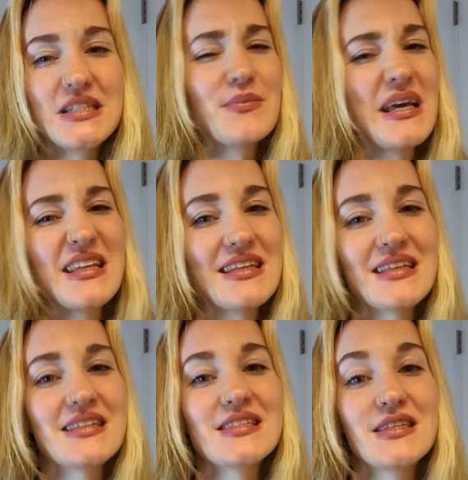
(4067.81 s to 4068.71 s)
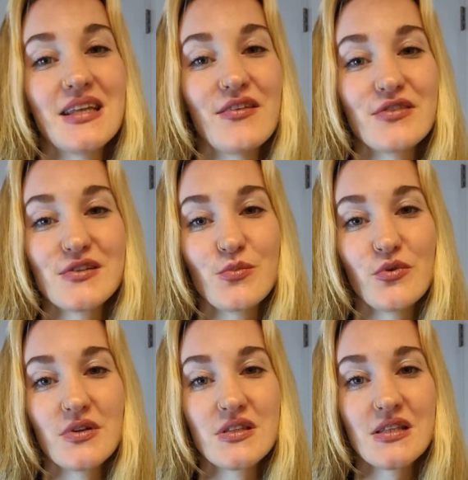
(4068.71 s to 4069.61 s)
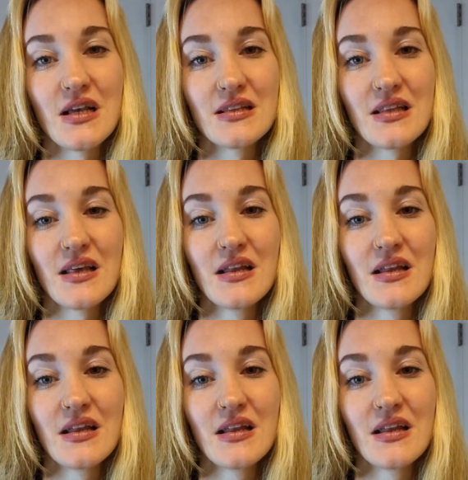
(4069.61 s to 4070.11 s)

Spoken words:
But I think it's in every sports like that.